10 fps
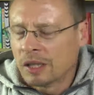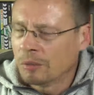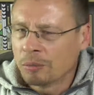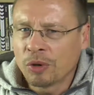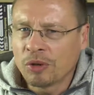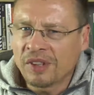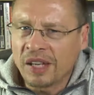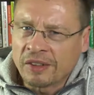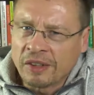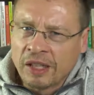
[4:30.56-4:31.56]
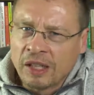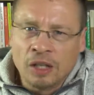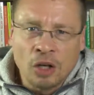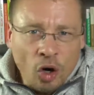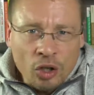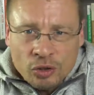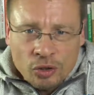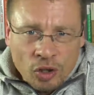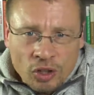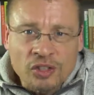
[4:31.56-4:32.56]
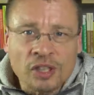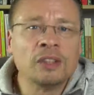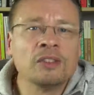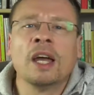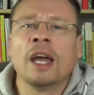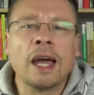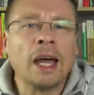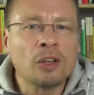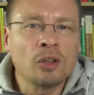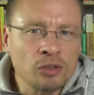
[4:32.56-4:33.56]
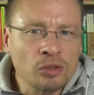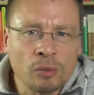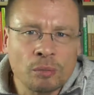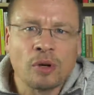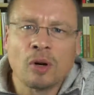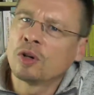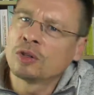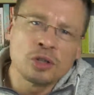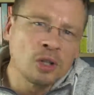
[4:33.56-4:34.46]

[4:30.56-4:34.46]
Perfect. On your content and on your approach,